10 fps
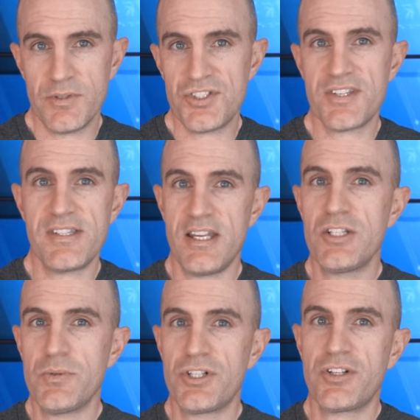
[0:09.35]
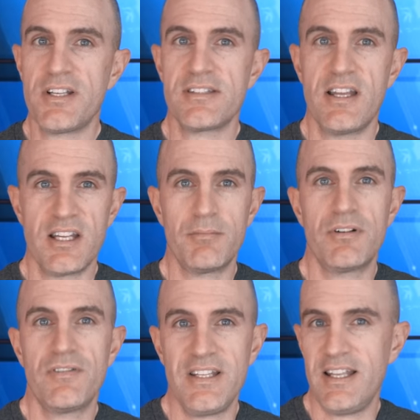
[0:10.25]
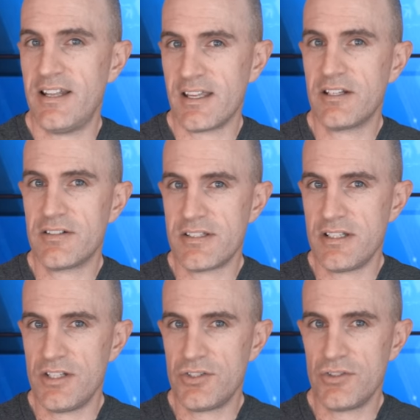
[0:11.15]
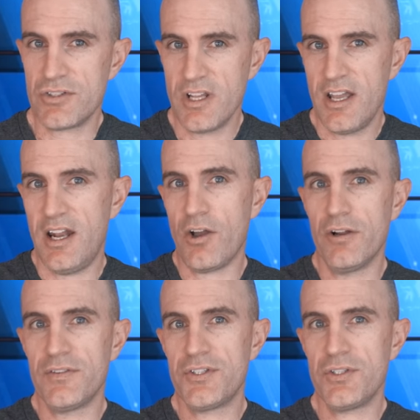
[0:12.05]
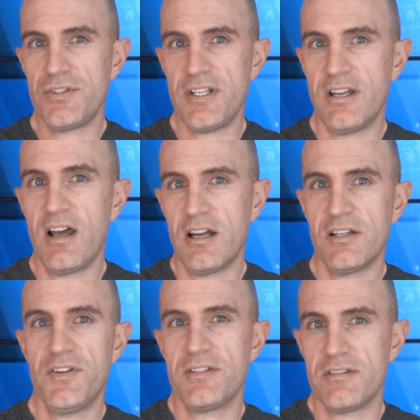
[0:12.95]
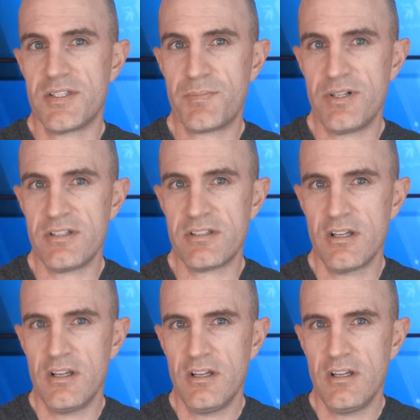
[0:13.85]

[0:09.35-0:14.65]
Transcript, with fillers: which is said to address a number of the inaccuracy issues and overshoots in hard efforts and sprints